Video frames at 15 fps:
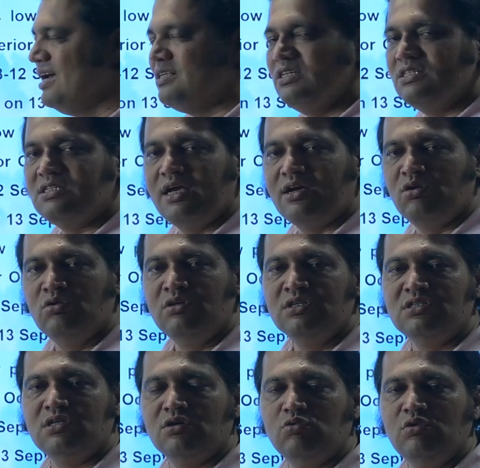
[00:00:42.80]
a cyclonic
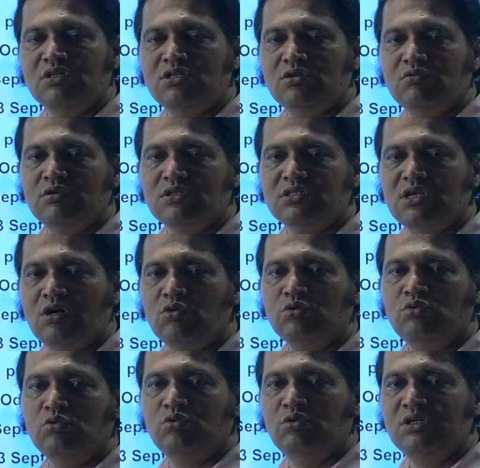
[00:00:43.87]
circulation over
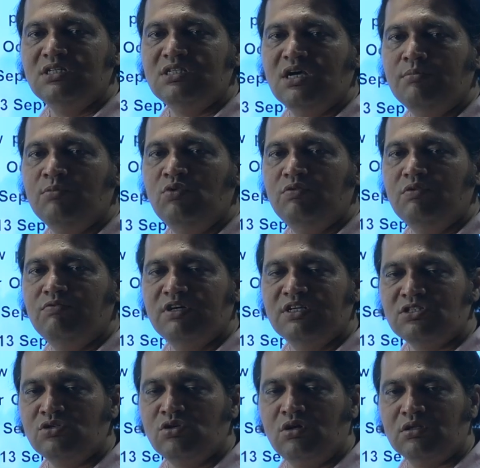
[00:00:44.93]
south Odisha moved
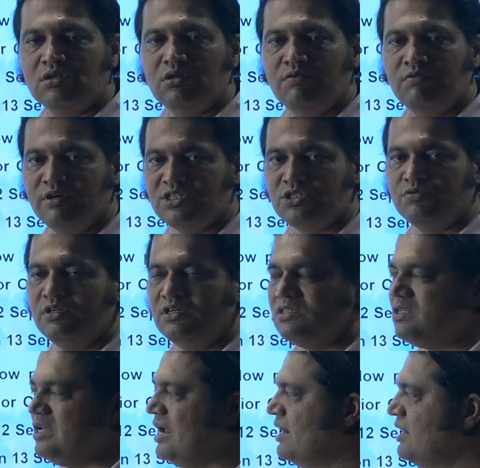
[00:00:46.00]
west north
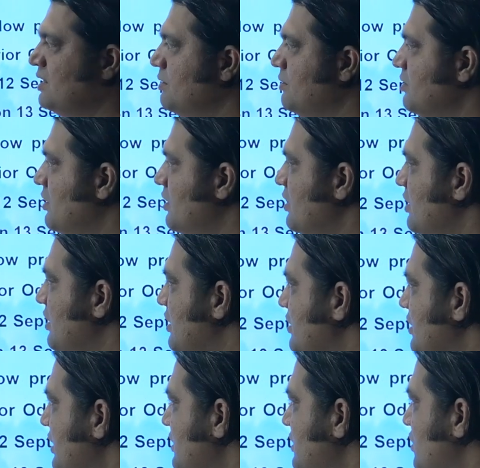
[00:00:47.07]
westwards, and
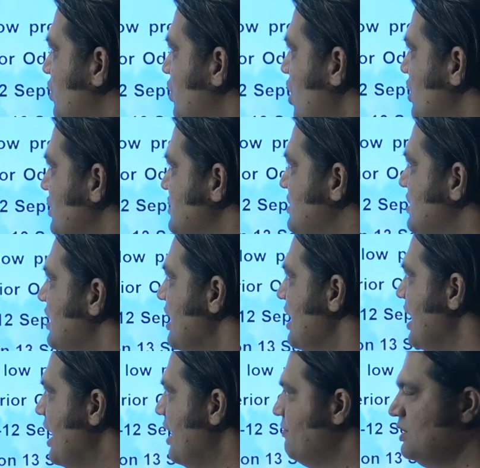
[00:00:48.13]
it caused
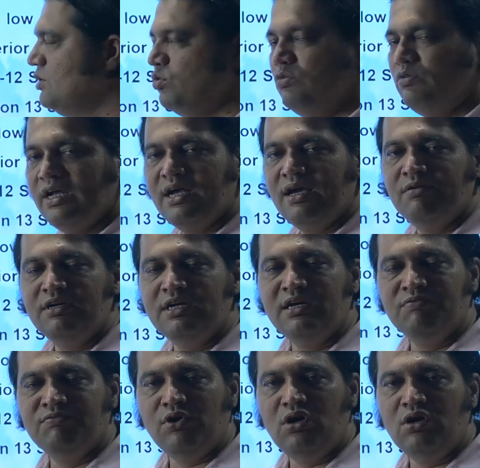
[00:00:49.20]
heavy to very heavy
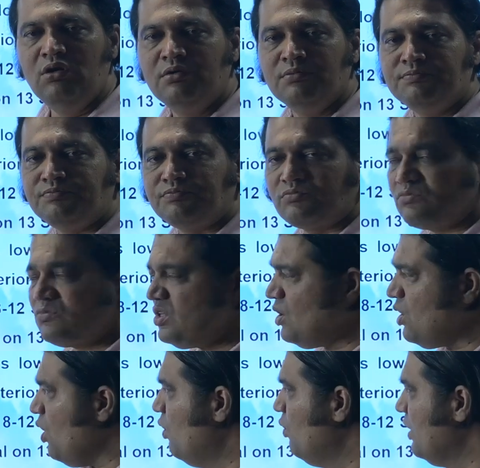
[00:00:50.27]
rainfall
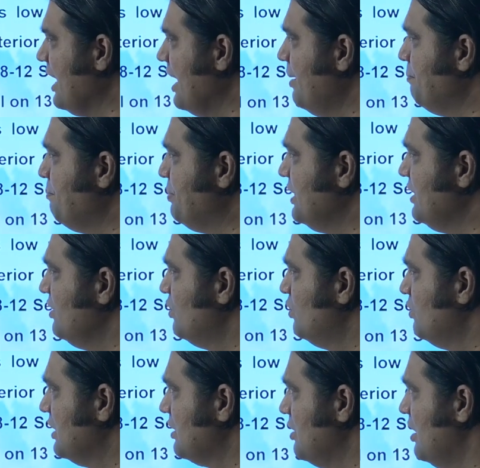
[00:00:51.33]
over MP,
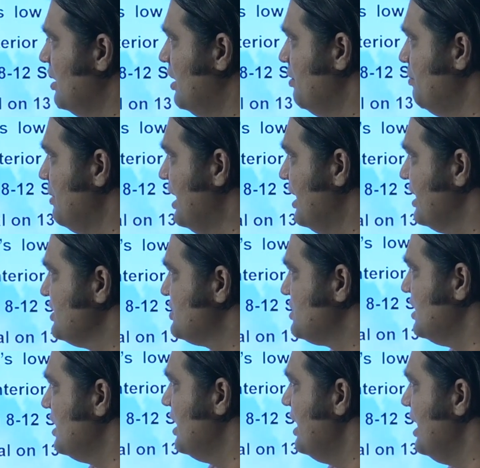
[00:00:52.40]
over
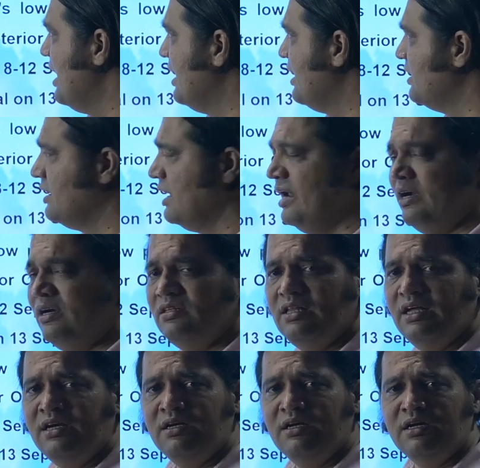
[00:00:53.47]
Maharashtra, and
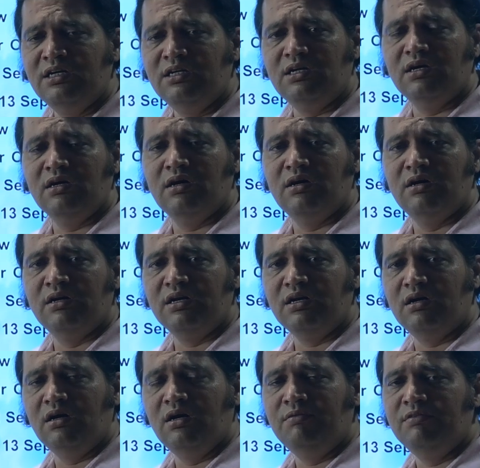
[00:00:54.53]
then it
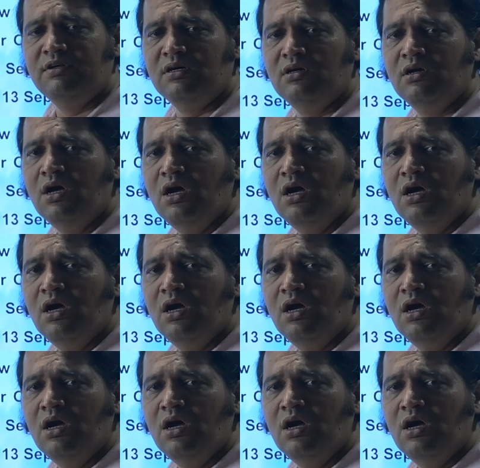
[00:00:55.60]
recurved